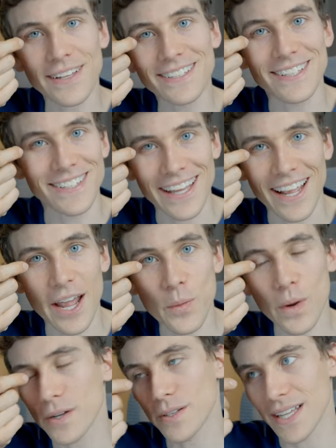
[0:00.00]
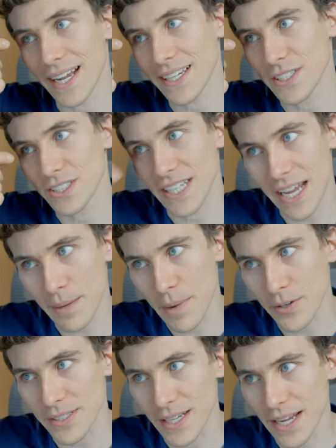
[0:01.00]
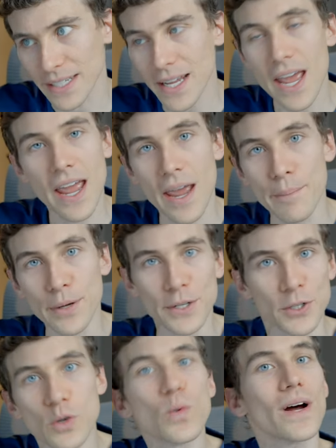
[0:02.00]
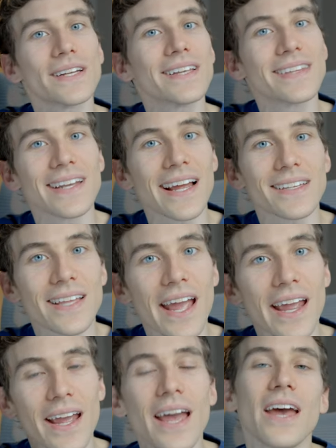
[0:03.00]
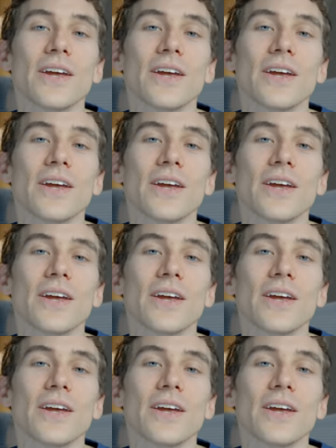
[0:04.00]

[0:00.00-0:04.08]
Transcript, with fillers: lenses like I wear that I can just take them out at night and put a new one in the next day.